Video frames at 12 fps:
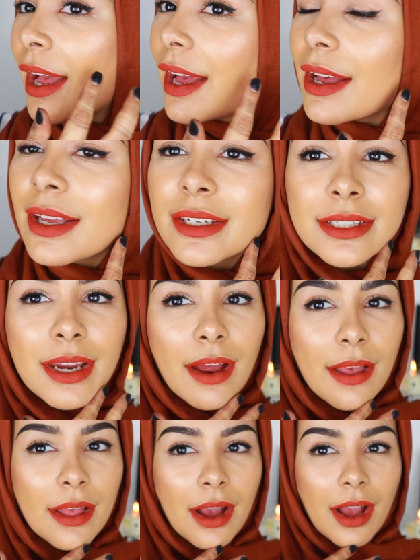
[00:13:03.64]
and
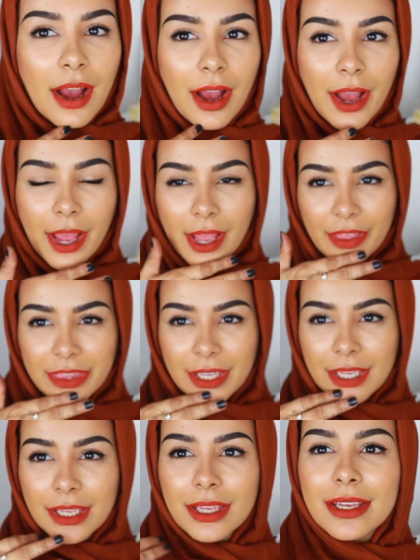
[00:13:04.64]
I
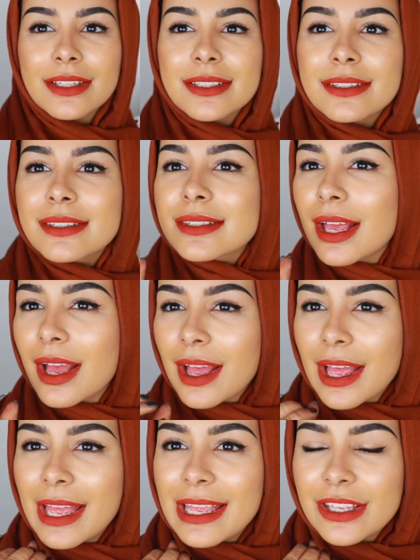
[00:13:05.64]
think it's
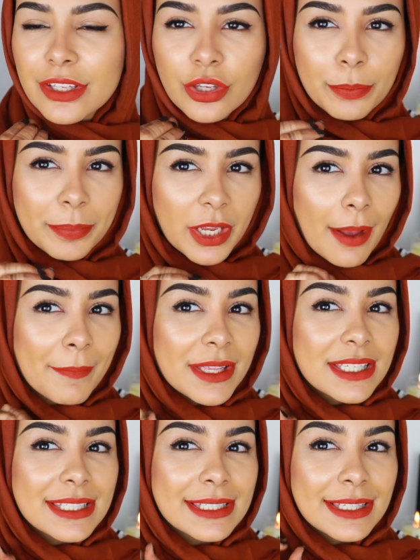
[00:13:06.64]

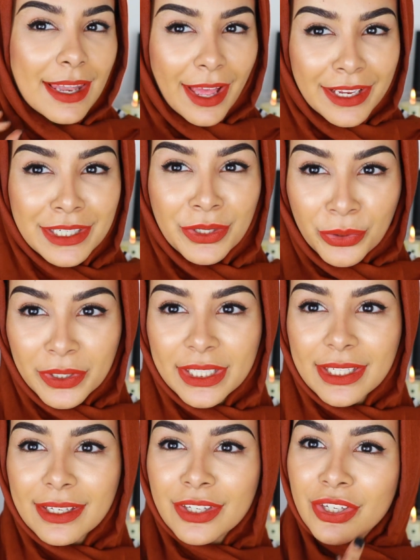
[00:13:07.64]
become slightly oily.